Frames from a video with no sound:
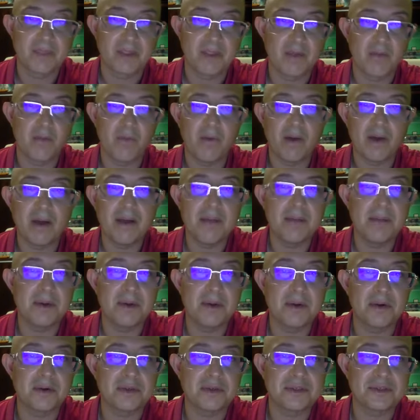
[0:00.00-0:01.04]
Why?
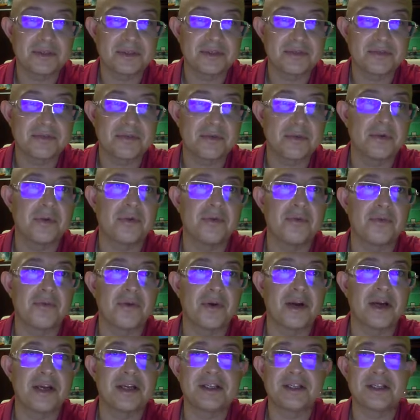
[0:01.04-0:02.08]
Because
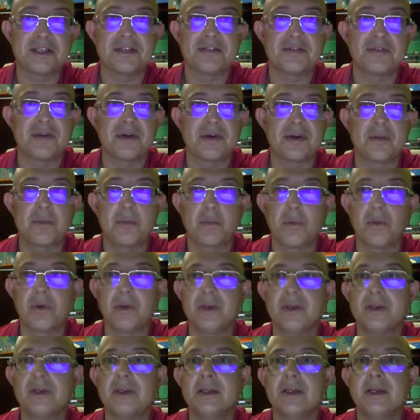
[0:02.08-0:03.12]
for us it's very
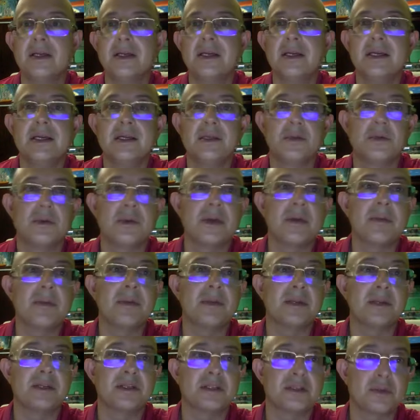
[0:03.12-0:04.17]
important to keep it
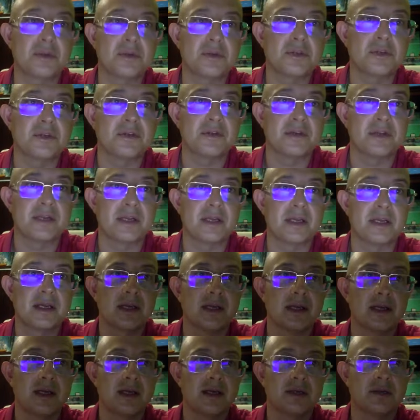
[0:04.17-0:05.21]
exclusivity.
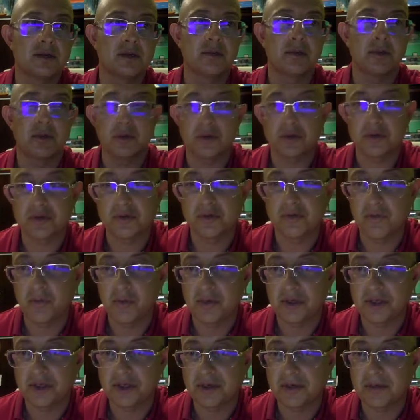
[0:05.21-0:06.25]
So because you're
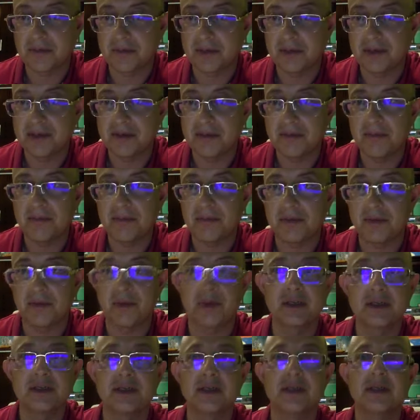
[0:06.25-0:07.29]
watching me, you're
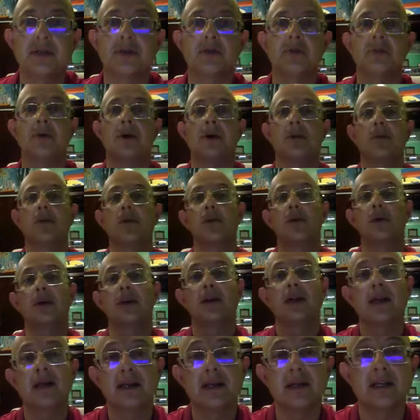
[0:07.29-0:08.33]
listening to my broken
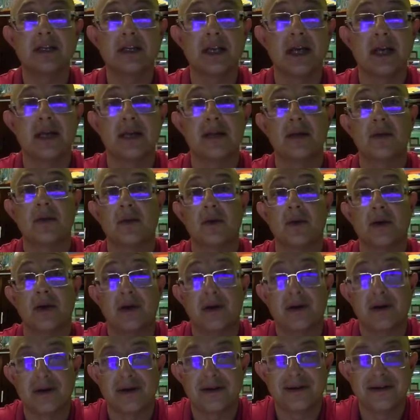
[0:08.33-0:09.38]
English, and
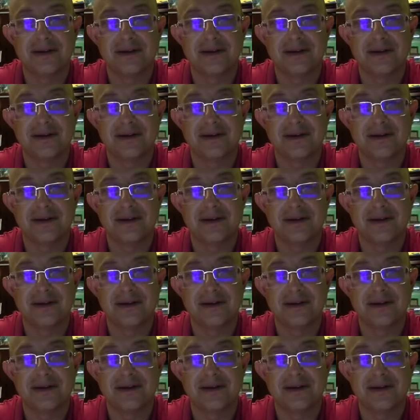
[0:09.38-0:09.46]
you're